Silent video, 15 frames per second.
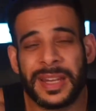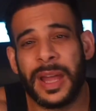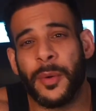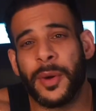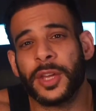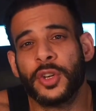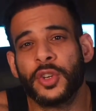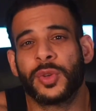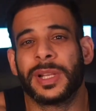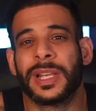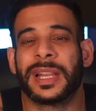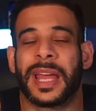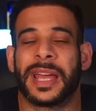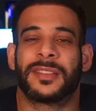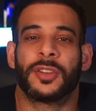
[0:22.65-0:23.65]
Now, I usually
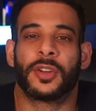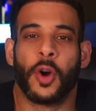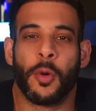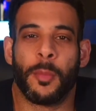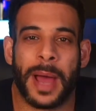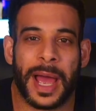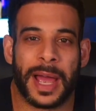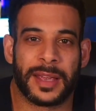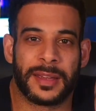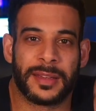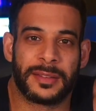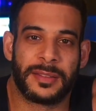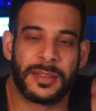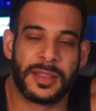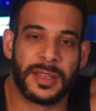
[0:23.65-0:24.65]
like to go
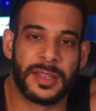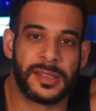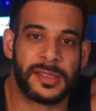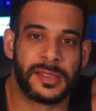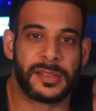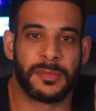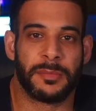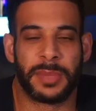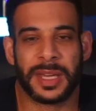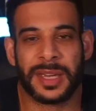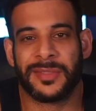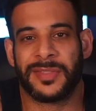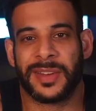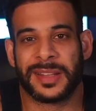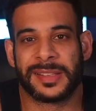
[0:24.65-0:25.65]
back to these big
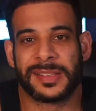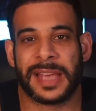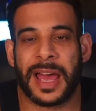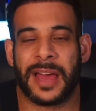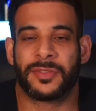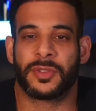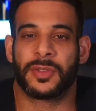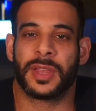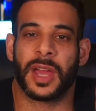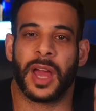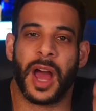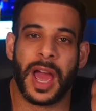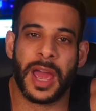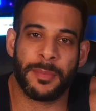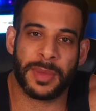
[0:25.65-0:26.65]
events after the
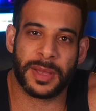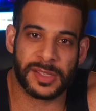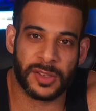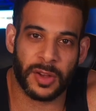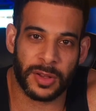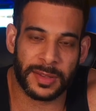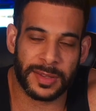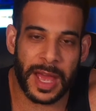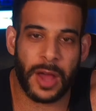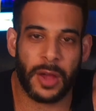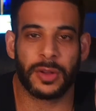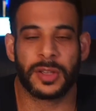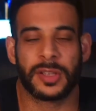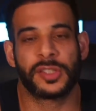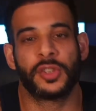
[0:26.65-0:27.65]
hype has gone
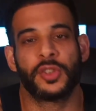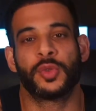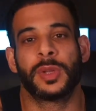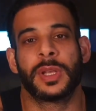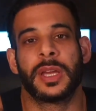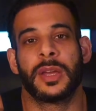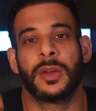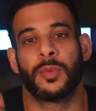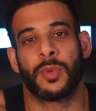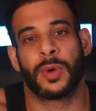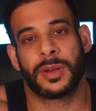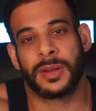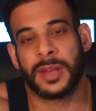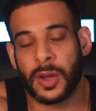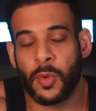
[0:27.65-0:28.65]
down, because usually
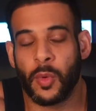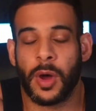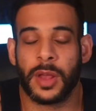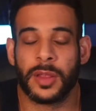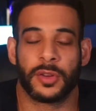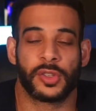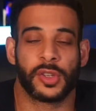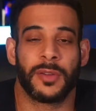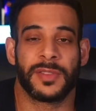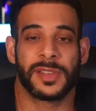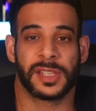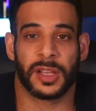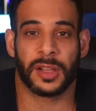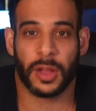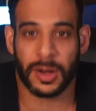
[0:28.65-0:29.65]
when Nick won, there's
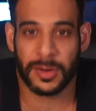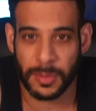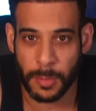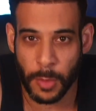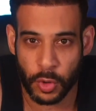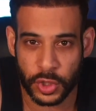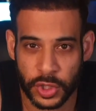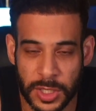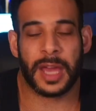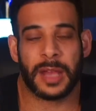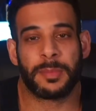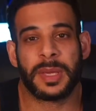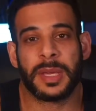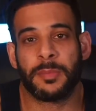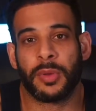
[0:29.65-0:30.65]
obviously a lot of emotion.
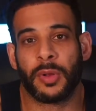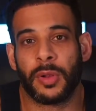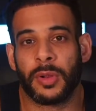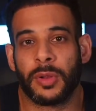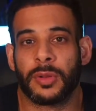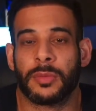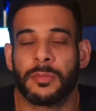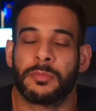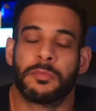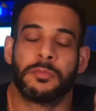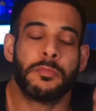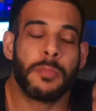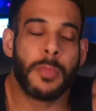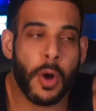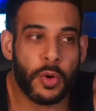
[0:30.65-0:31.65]
And people,
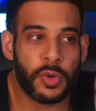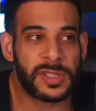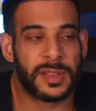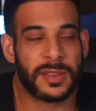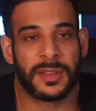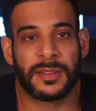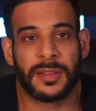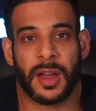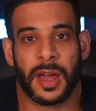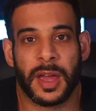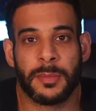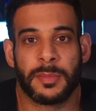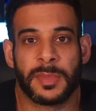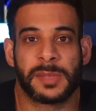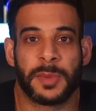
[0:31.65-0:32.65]
most of the
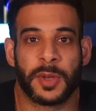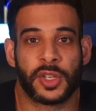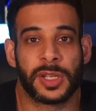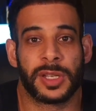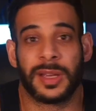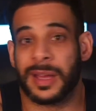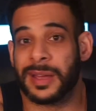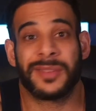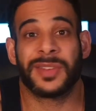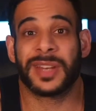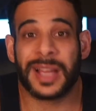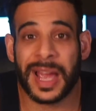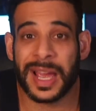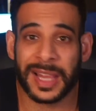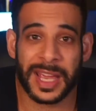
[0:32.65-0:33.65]
time, especially even
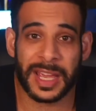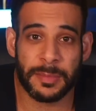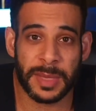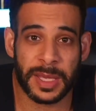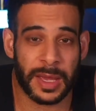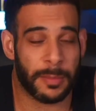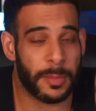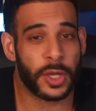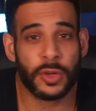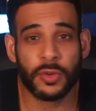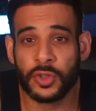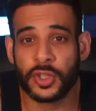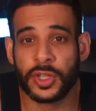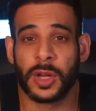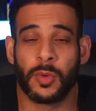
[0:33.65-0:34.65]
a guy like me, I'm a
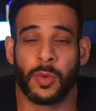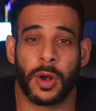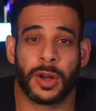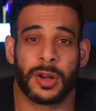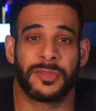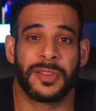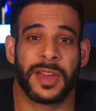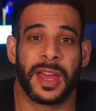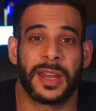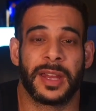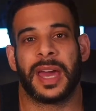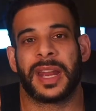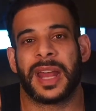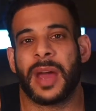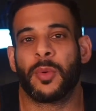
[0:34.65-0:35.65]
huge Nick Walker
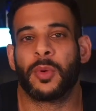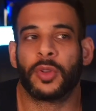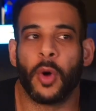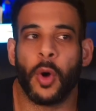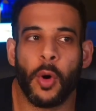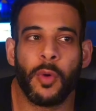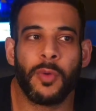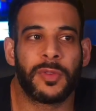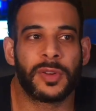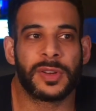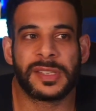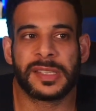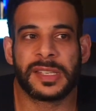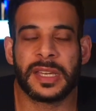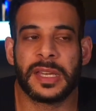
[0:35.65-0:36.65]
fan, and I would
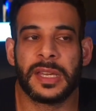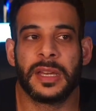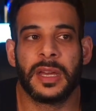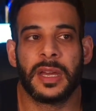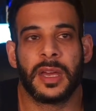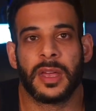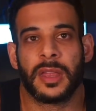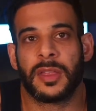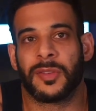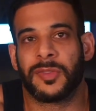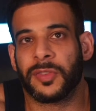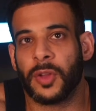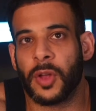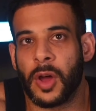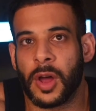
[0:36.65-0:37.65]
oversee the
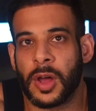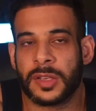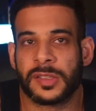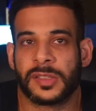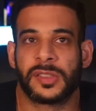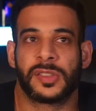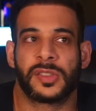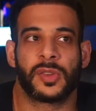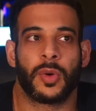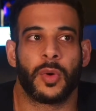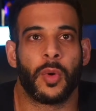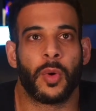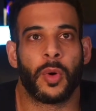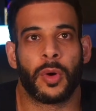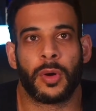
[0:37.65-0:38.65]
flaws
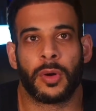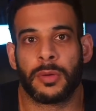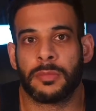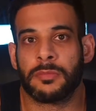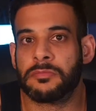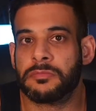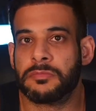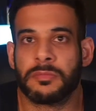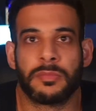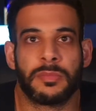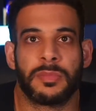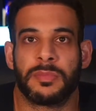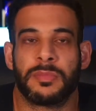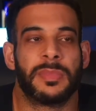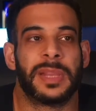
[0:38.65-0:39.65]
or
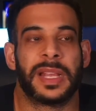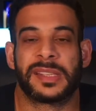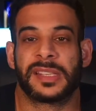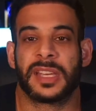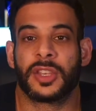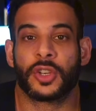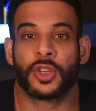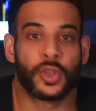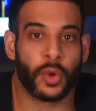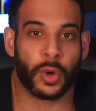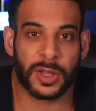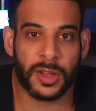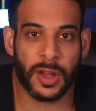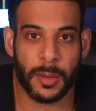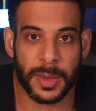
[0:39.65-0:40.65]
let's say the
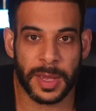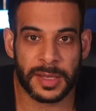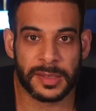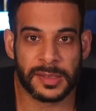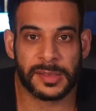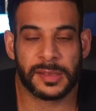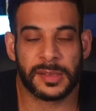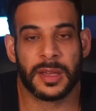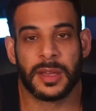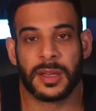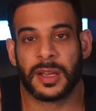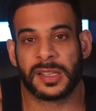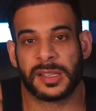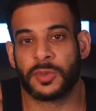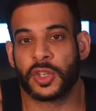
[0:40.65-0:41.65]
shortcomings
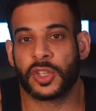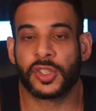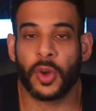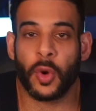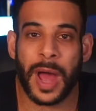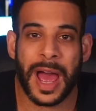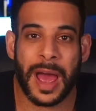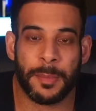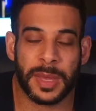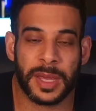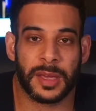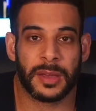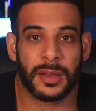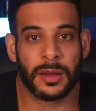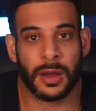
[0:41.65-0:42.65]
because I'm just so
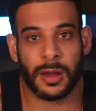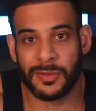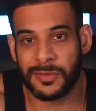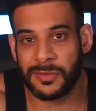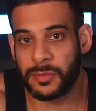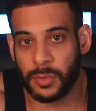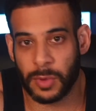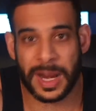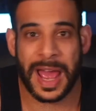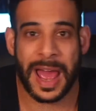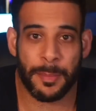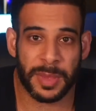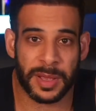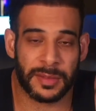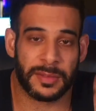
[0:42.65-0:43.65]
happy of what
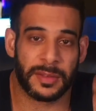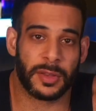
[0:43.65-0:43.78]
happened.